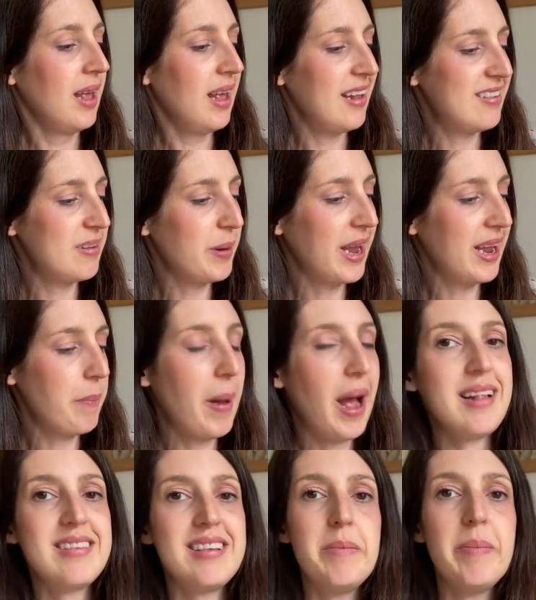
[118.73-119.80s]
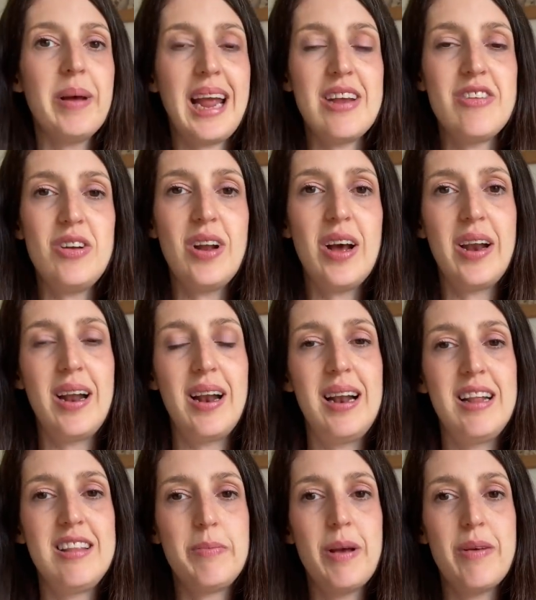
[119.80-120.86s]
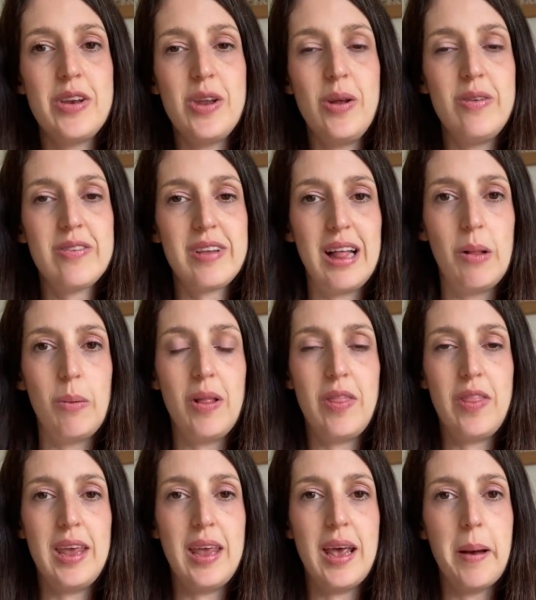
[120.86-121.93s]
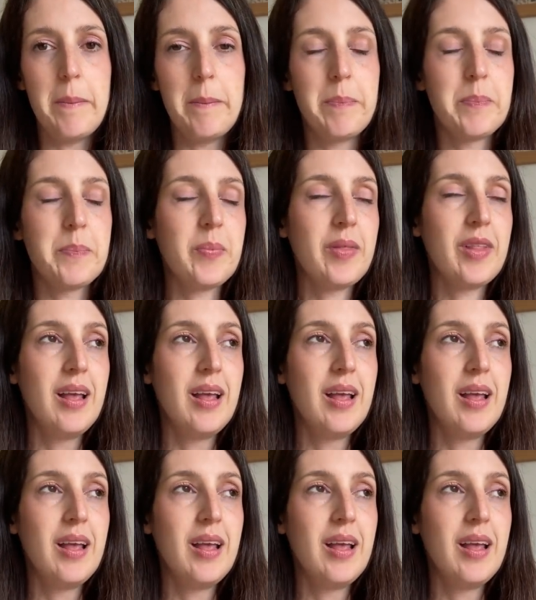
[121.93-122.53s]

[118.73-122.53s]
It's a beginner pattern, but I guess you learn a little bit of a new skill with the um,